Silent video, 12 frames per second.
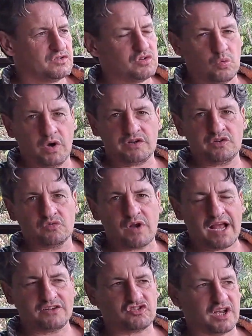to what your
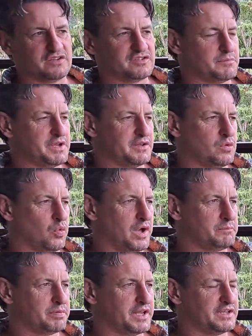ranch has. I mean, the
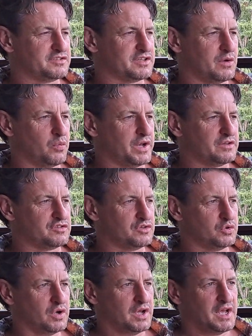one place I went
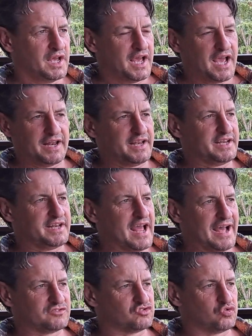to had a
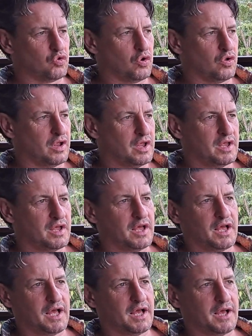natural,
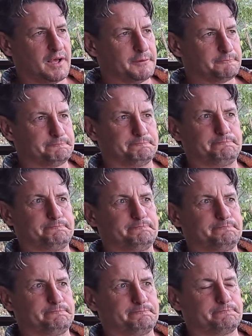
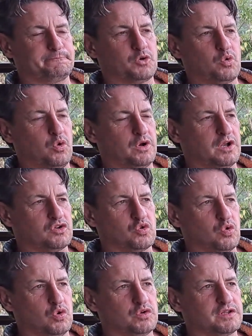quote
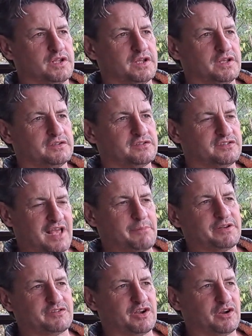unquote,
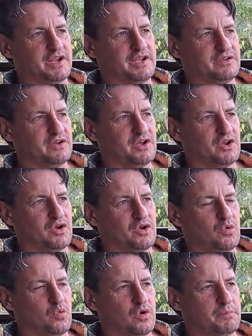cemetery
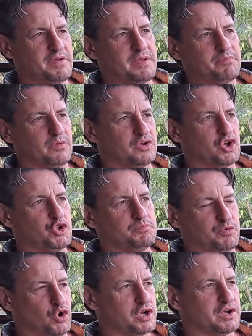where people
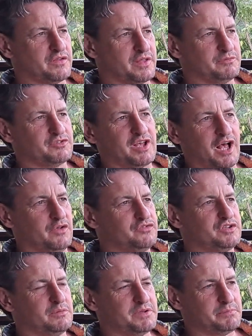could book themselves
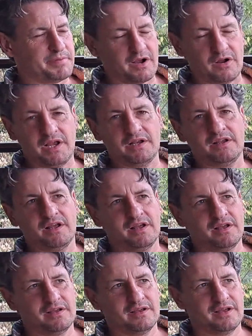to be buried
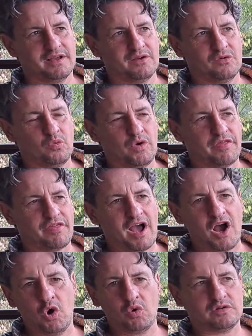
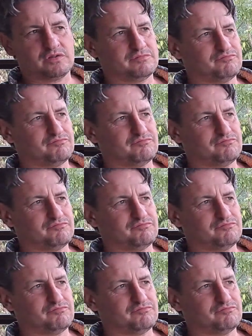without